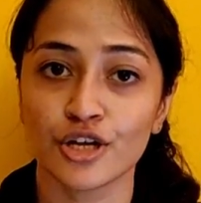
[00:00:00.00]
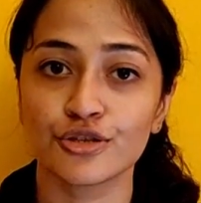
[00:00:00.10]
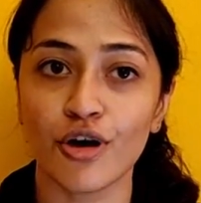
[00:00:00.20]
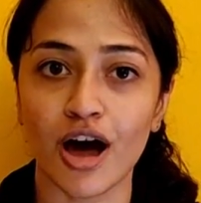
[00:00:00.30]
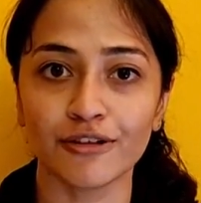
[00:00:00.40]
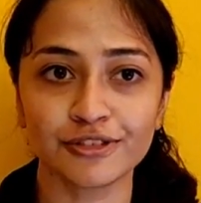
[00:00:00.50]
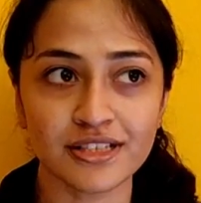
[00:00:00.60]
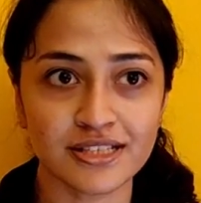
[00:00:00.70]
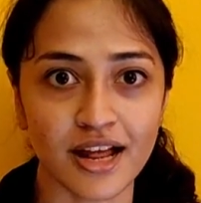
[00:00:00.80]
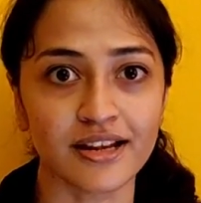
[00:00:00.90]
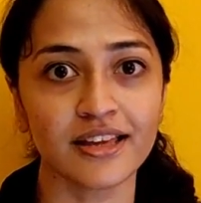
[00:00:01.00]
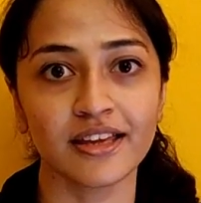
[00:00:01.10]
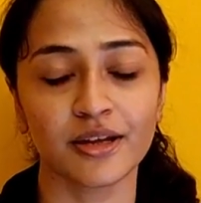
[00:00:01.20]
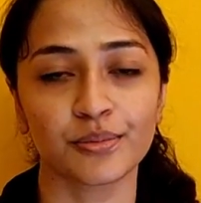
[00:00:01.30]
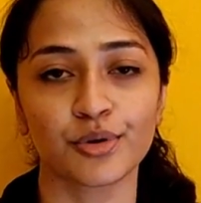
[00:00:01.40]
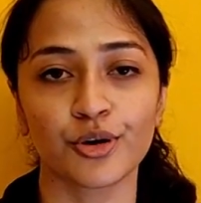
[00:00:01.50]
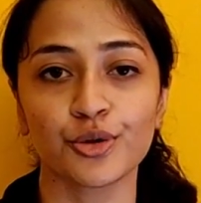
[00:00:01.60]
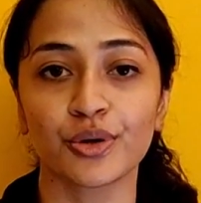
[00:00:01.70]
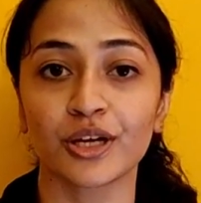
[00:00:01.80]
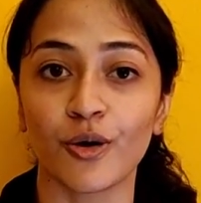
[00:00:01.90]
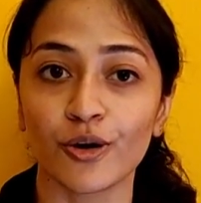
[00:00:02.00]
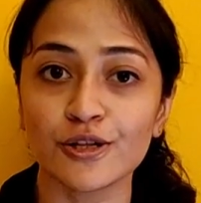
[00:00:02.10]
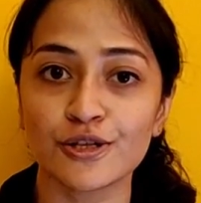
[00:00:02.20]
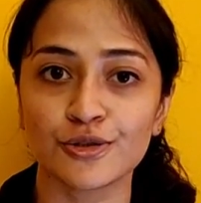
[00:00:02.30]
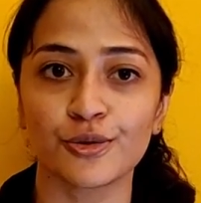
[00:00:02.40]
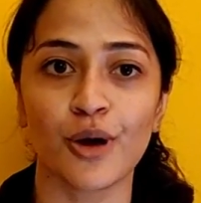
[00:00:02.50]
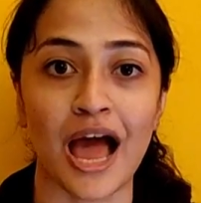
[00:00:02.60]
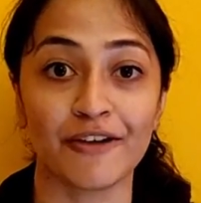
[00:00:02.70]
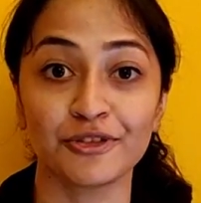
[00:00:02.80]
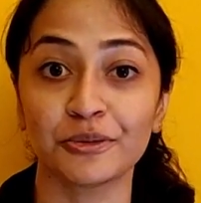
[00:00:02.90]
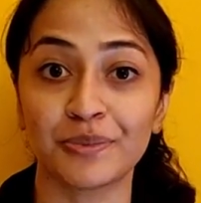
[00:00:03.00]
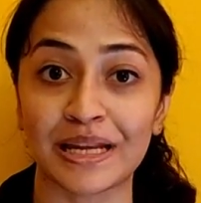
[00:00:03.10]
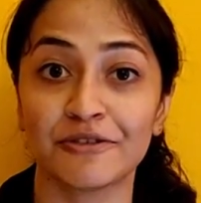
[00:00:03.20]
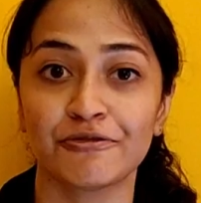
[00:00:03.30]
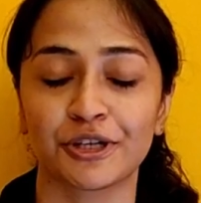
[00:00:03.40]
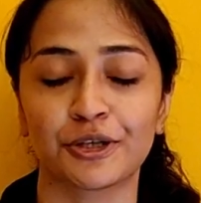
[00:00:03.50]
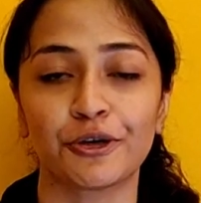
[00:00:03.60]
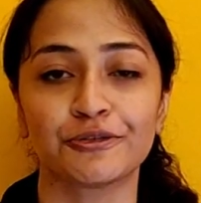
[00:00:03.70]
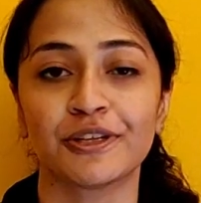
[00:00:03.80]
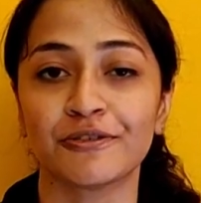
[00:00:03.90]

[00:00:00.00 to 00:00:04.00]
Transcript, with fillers: So after studying in abroad, you can also have the benefit of